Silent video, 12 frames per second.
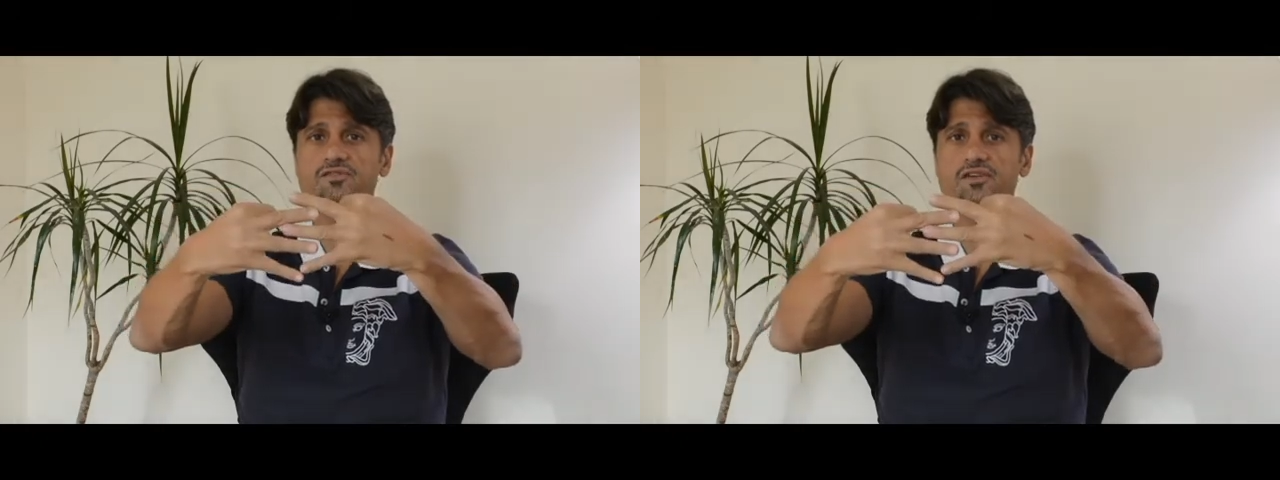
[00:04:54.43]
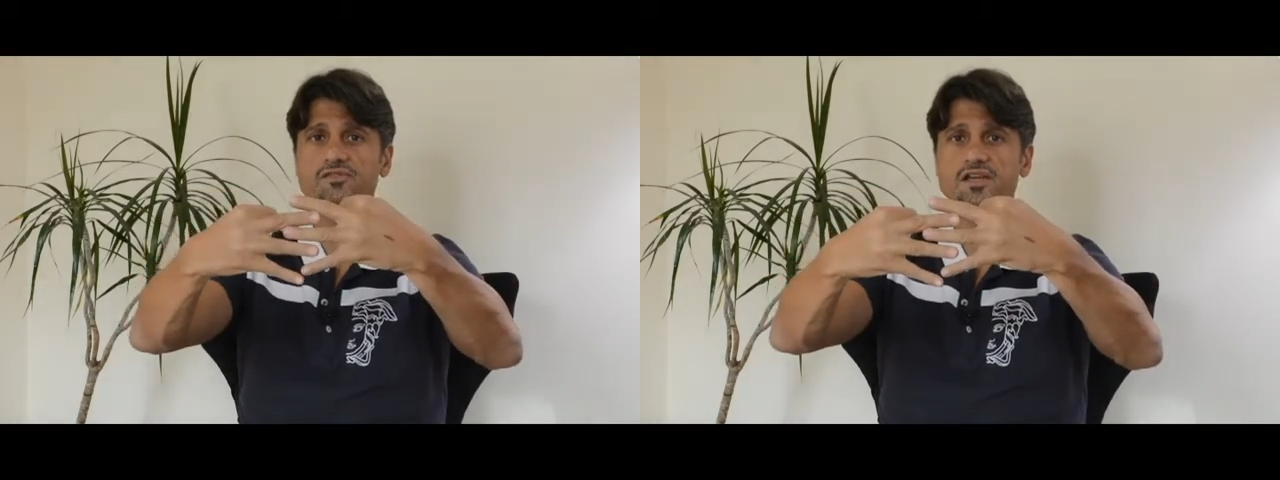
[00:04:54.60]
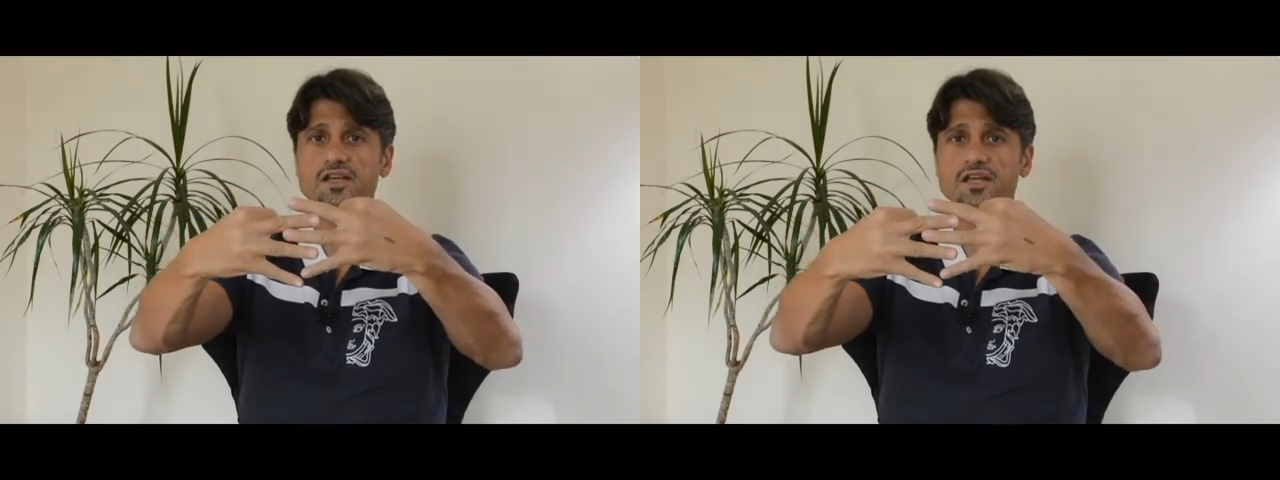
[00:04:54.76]

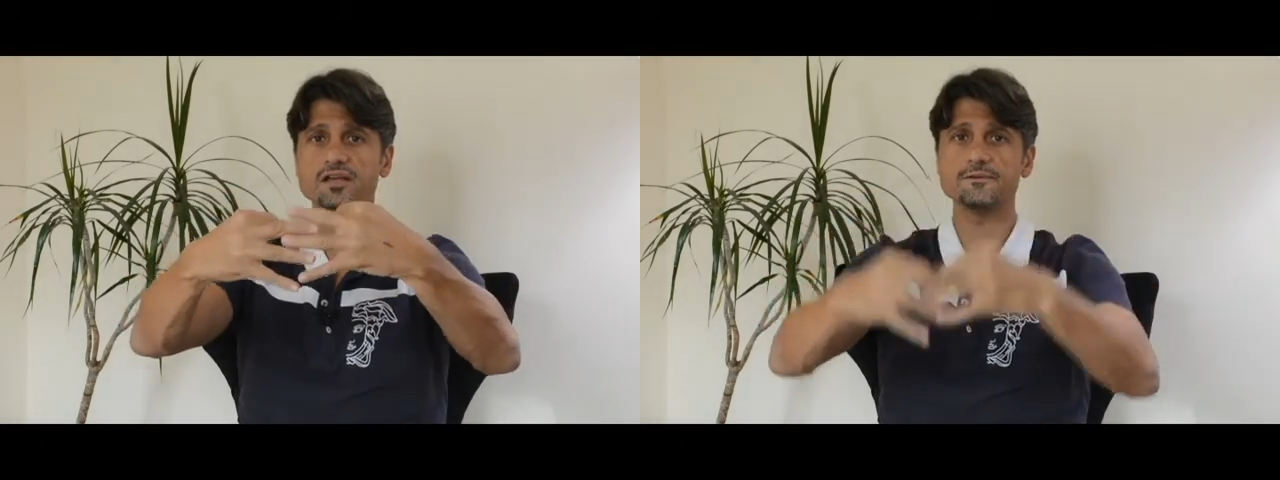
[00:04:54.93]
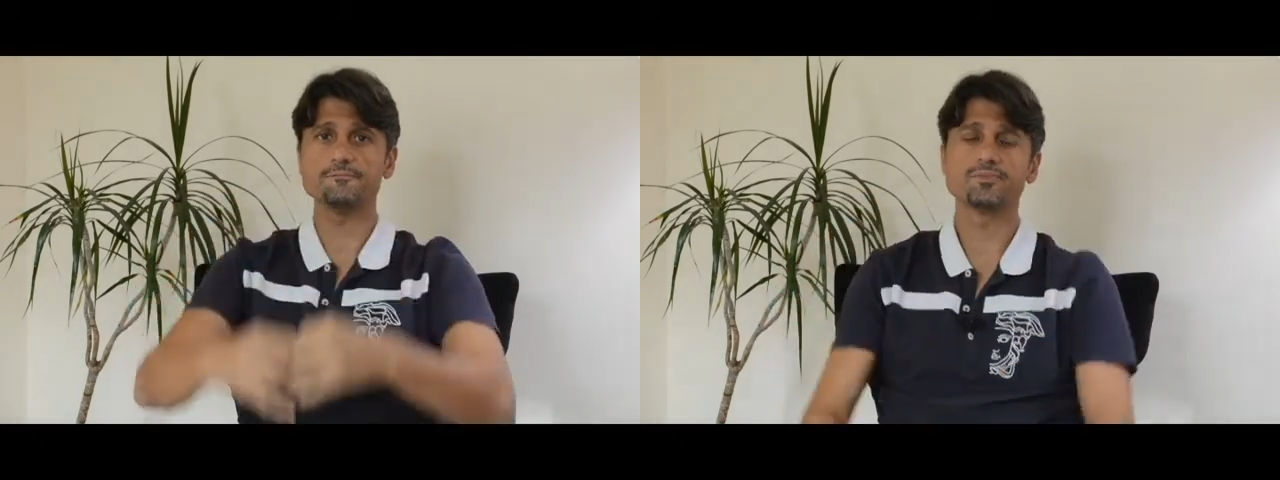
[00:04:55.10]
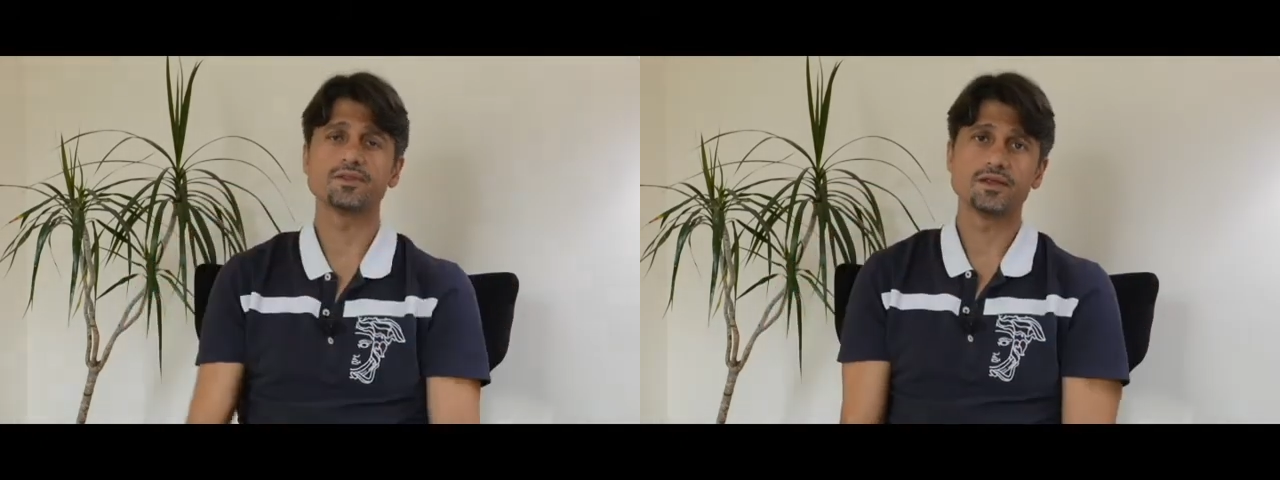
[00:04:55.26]
15 heat,
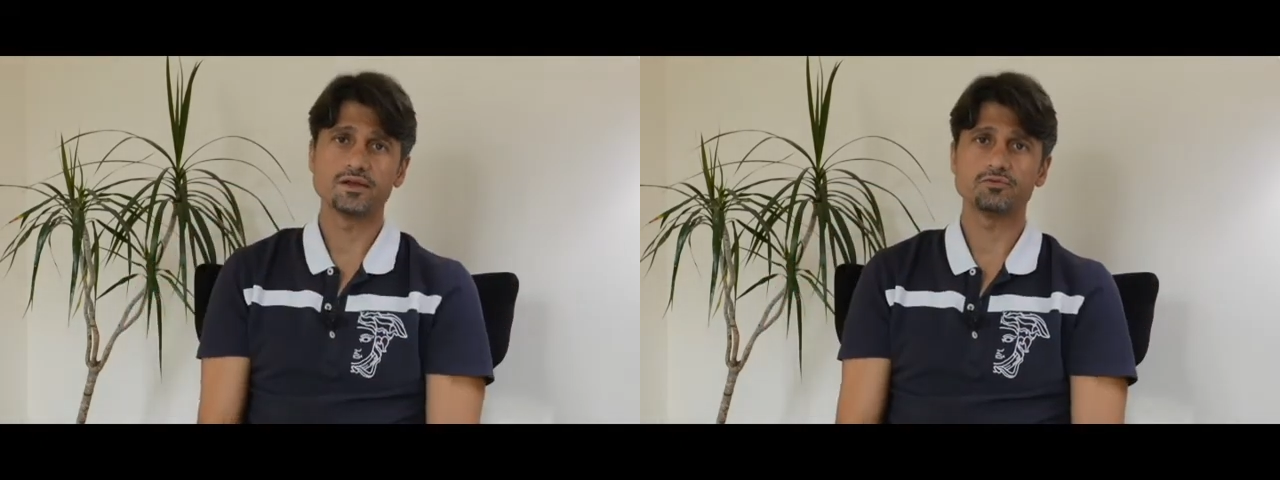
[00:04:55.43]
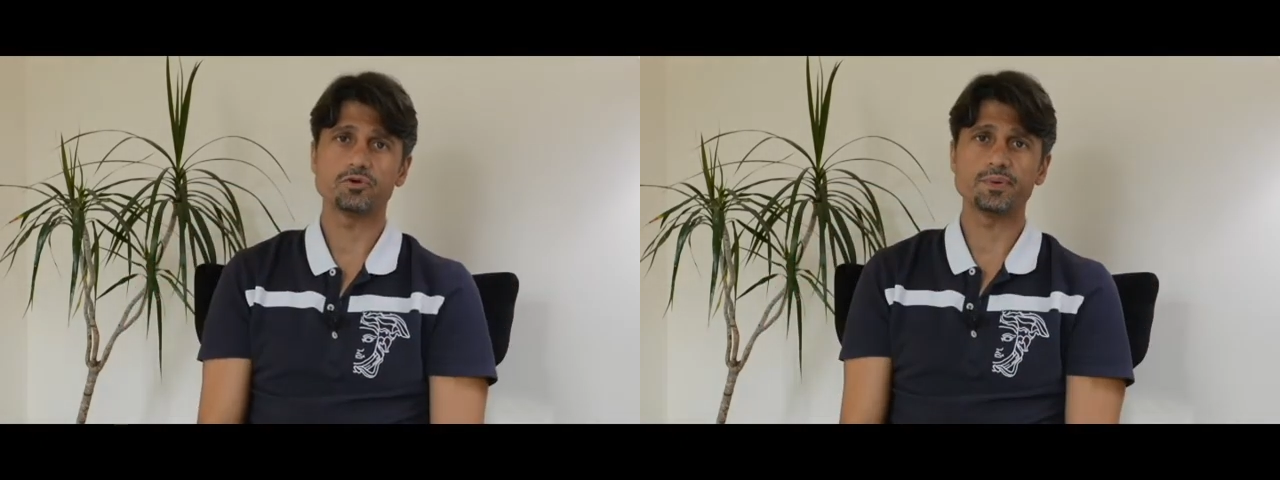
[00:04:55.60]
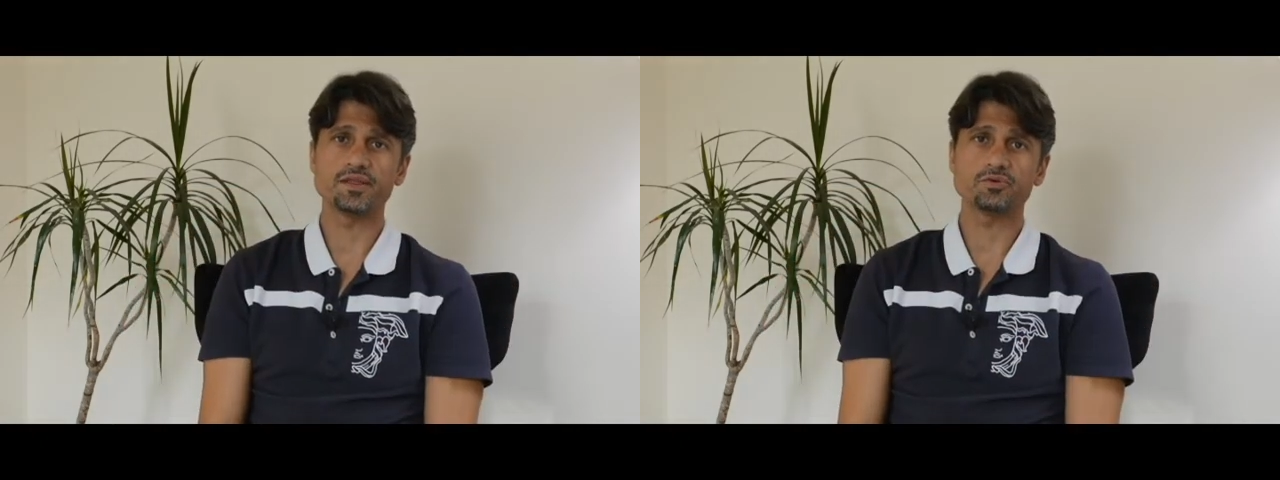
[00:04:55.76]

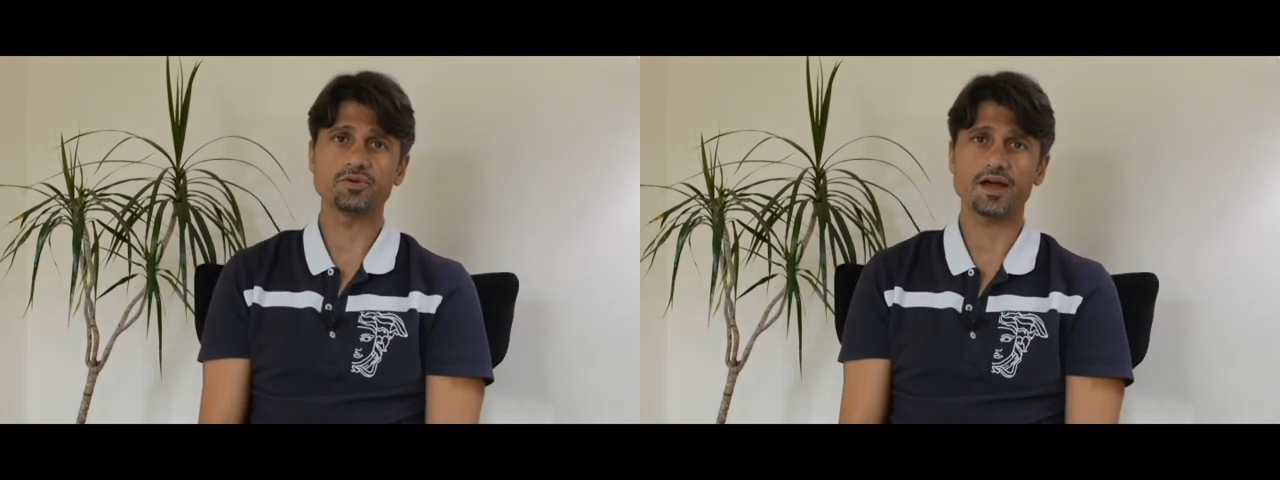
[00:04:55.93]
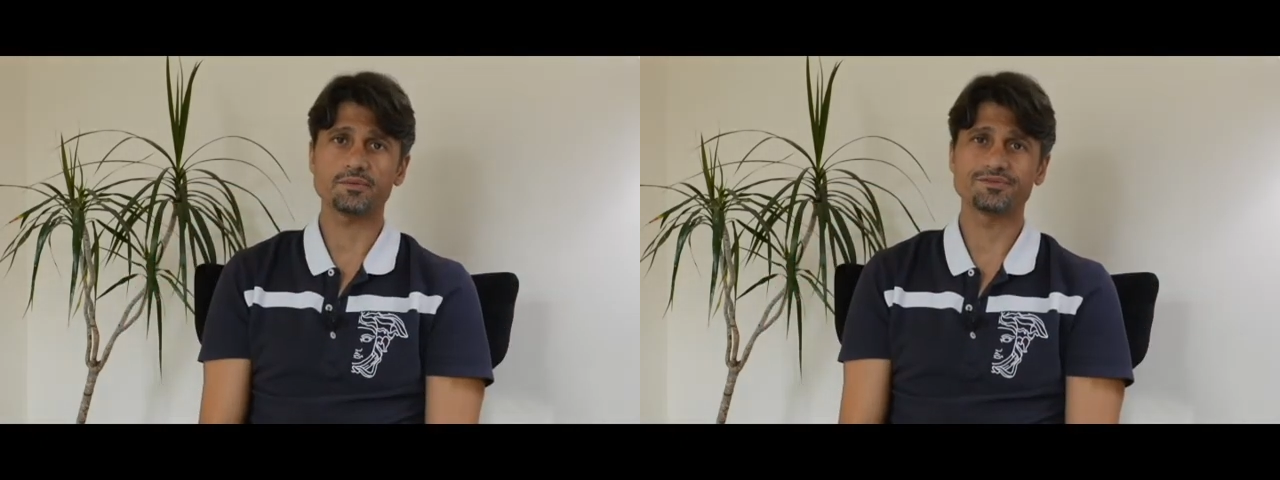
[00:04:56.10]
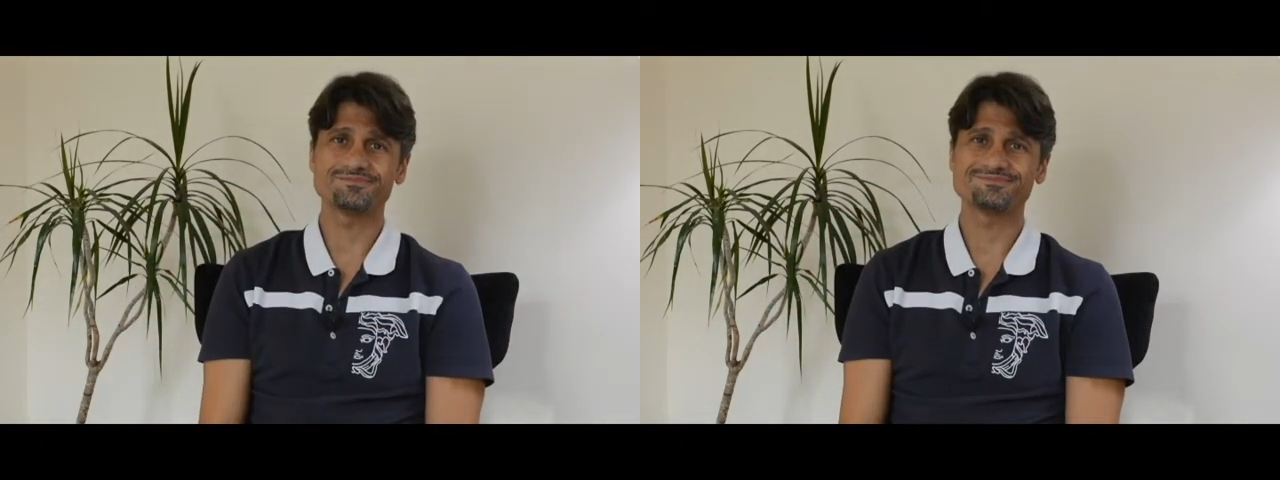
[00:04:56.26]
repeat three
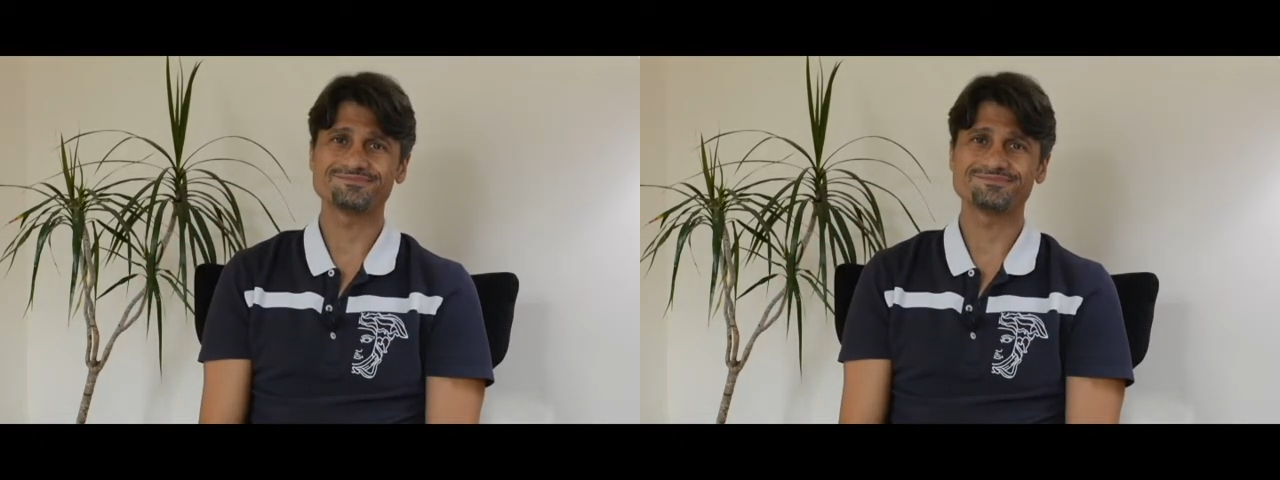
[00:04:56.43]
times.